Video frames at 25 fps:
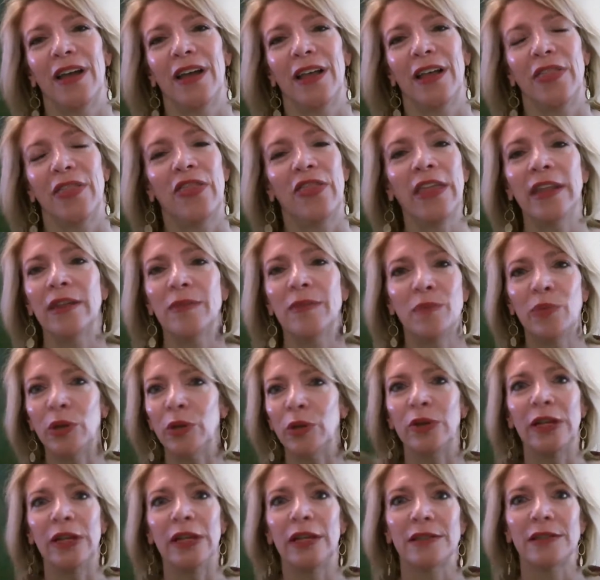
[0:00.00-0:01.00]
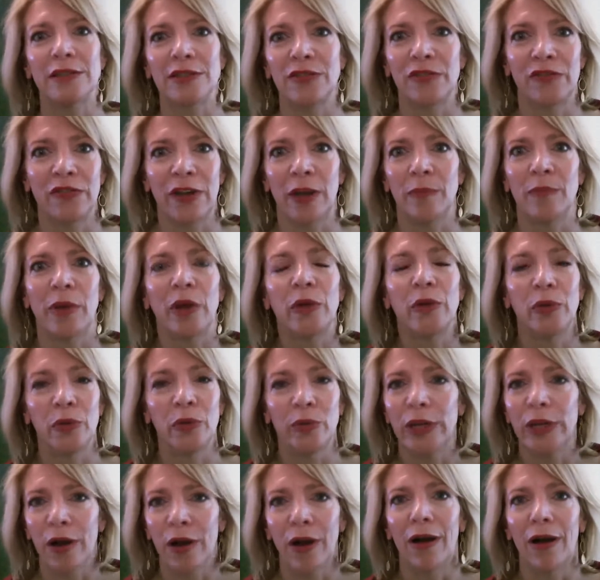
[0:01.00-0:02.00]
then beauty is defined by who
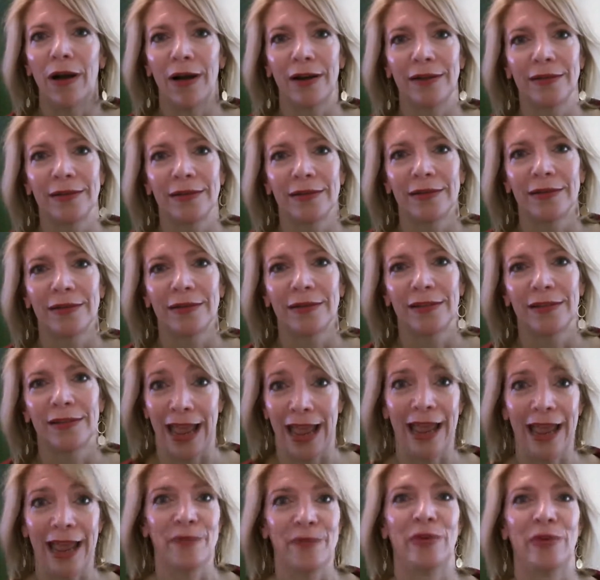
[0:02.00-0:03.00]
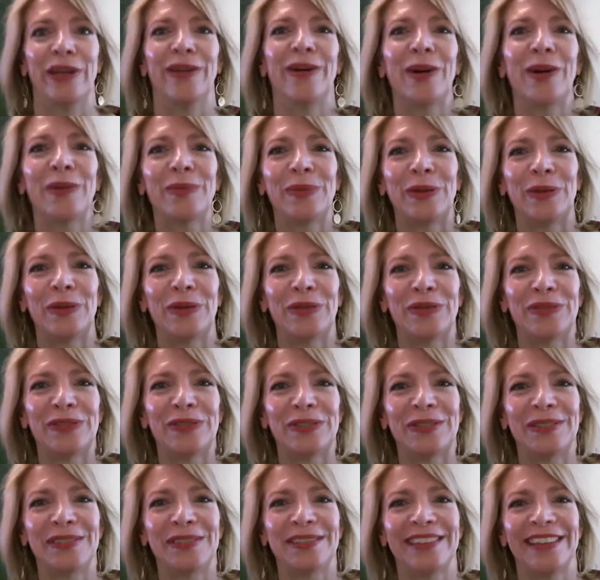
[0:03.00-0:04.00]
we are, and we are
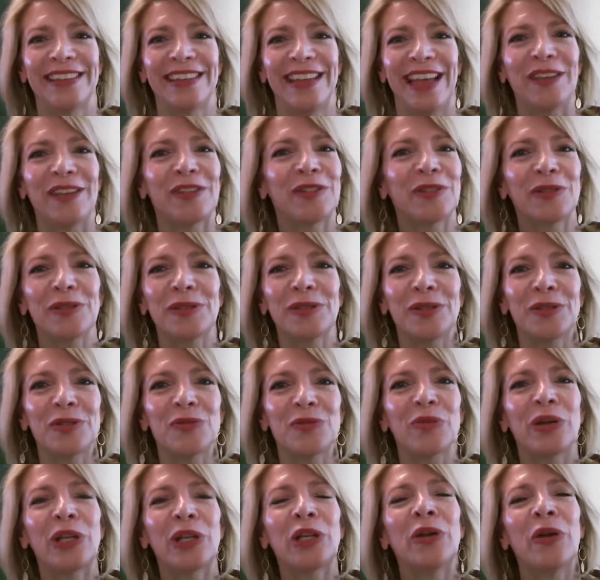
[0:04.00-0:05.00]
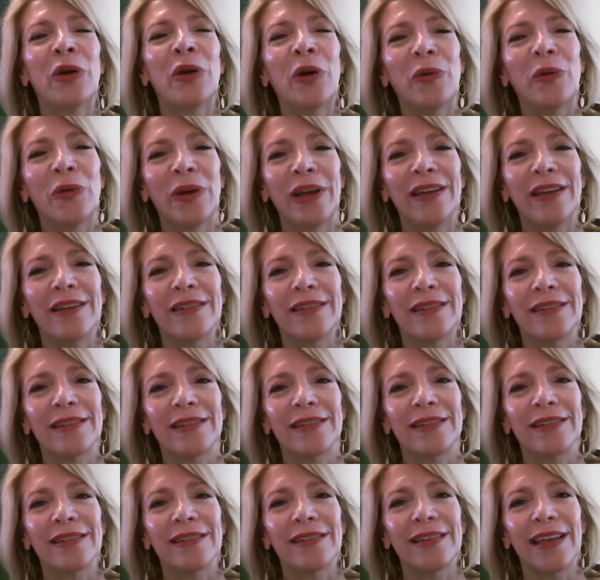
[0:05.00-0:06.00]
beautiful. As soon as we know it
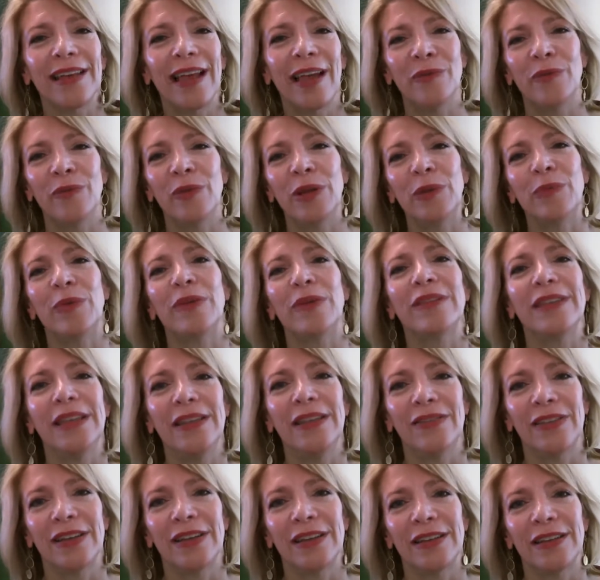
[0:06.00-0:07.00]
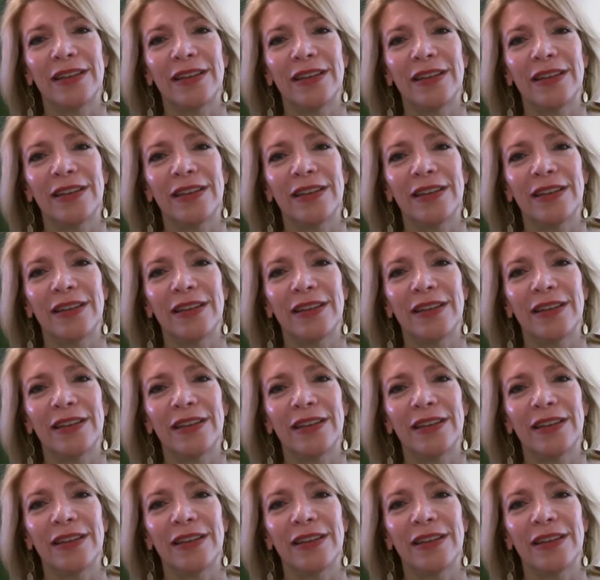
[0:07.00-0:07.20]
and we believe it,